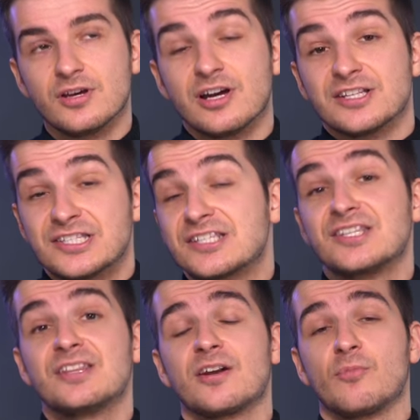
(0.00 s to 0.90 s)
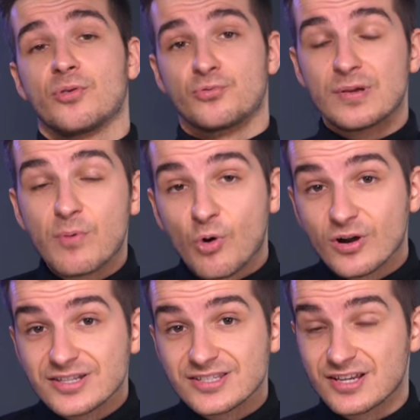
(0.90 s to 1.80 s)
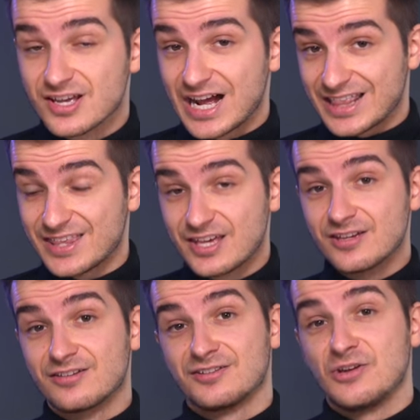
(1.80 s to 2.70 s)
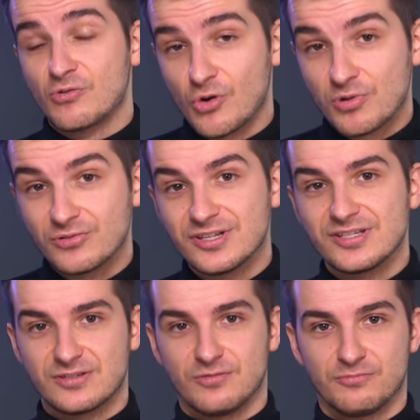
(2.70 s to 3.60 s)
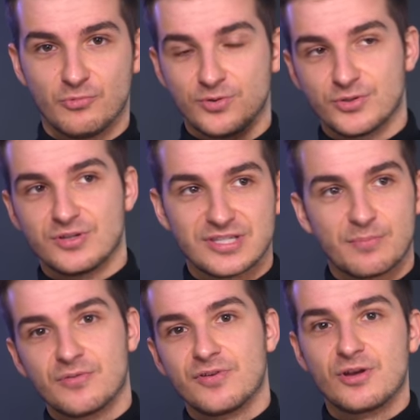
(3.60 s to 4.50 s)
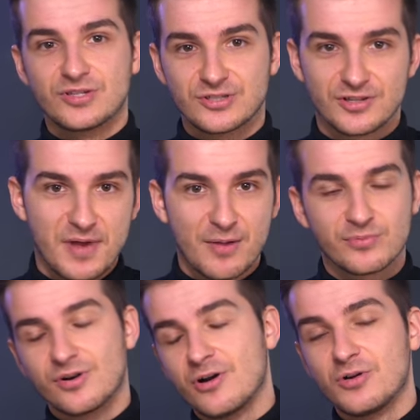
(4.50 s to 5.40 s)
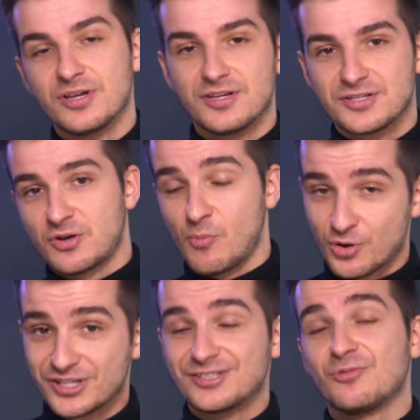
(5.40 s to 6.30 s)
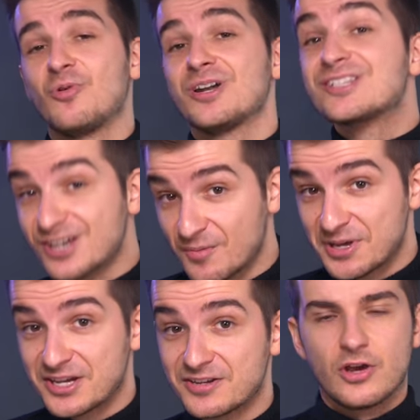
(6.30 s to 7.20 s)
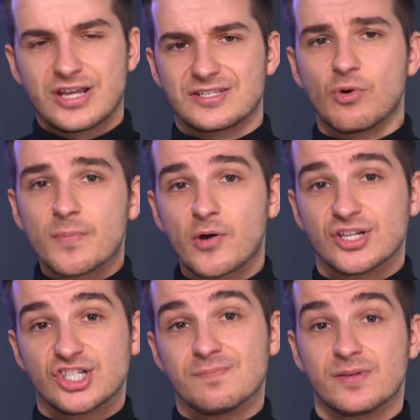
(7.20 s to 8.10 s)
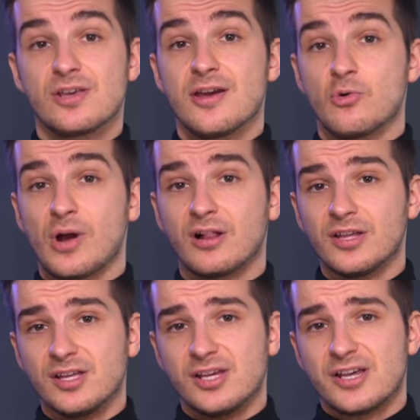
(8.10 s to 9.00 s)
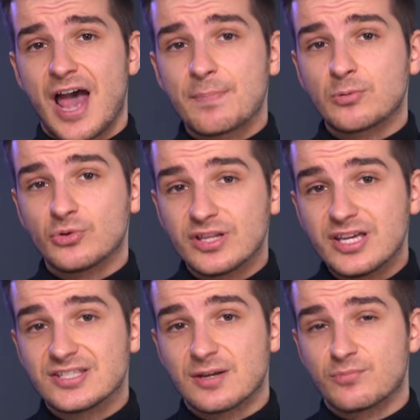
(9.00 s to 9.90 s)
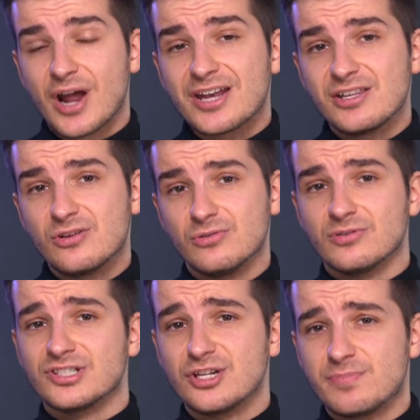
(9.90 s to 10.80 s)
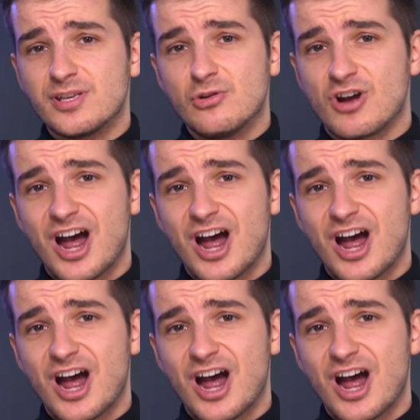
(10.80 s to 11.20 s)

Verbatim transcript: uh, sixteen Thunderbolt three ports. I think, don't quote me on this, I'll, we'll do a separate video just on the Mac Pro, so more detailed one is coming. Okay, so what about the G P U? Well, Apple released a brand new G P U,